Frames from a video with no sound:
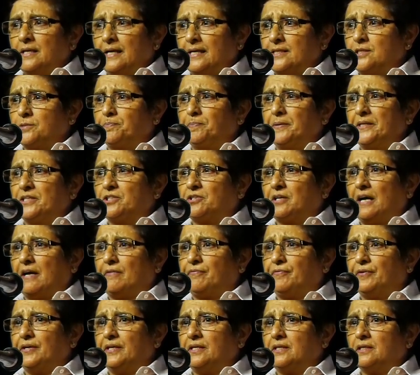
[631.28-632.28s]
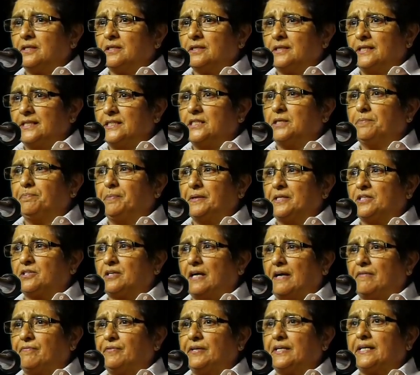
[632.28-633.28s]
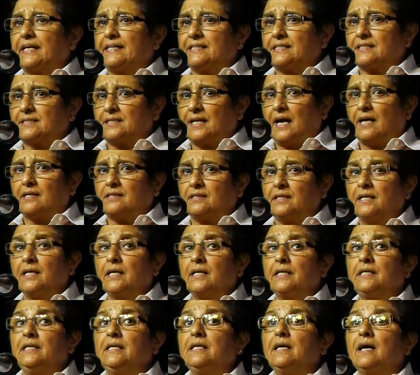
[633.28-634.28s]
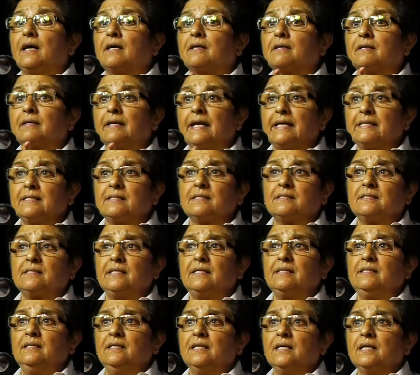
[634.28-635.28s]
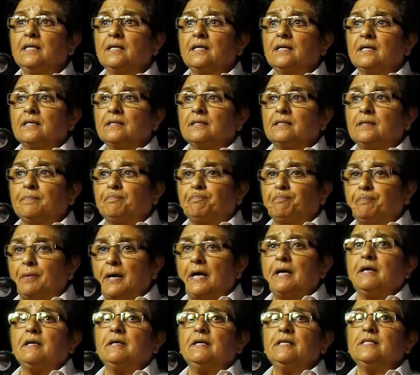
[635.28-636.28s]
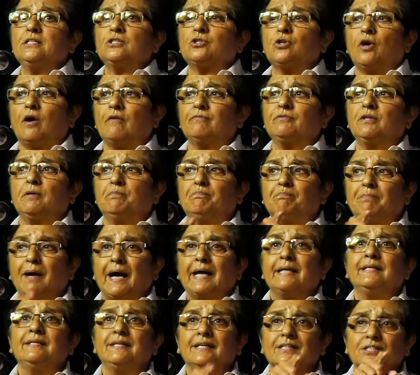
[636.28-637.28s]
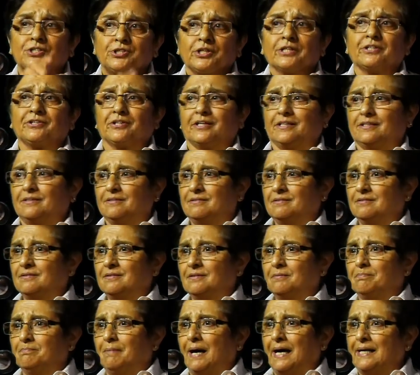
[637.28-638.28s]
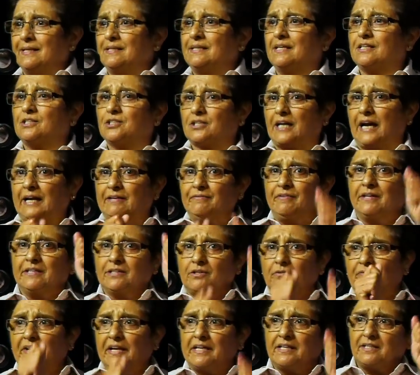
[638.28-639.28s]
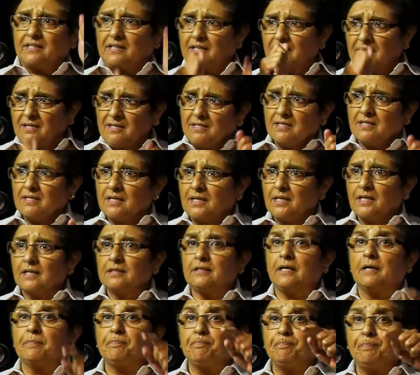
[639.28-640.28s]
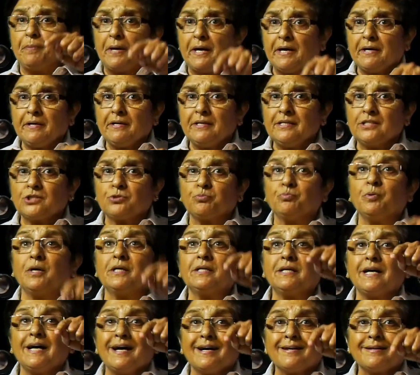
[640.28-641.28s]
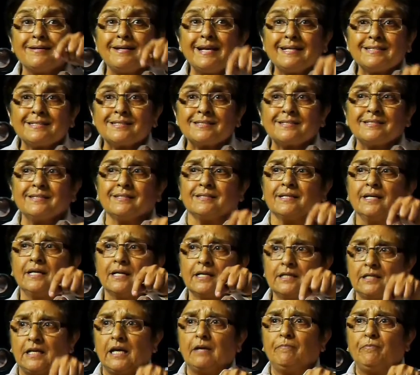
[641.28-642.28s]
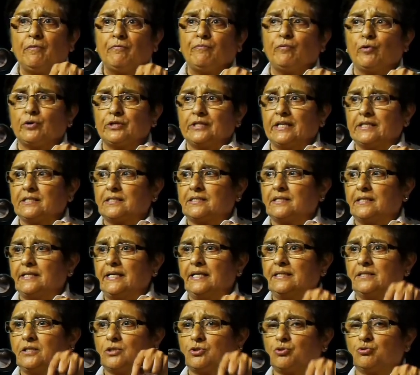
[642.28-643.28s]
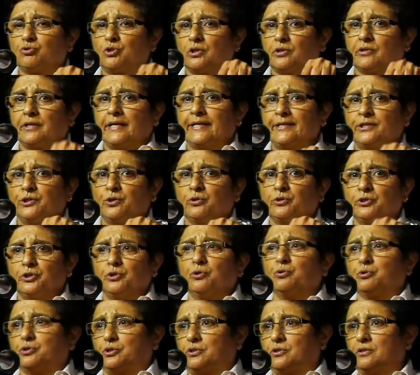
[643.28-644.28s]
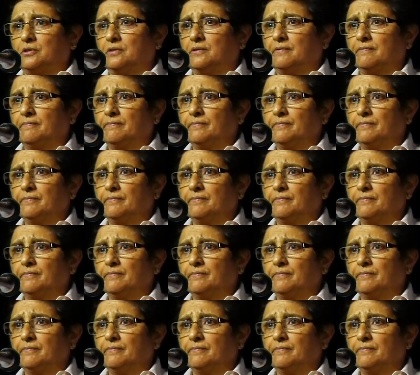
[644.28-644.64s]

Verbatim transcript: SP traffic, DCP traffic has started. He arrested the parents of the minor children. Minor driving the vehicle, their parents were arrested. Day before yesterday, this was a radio news.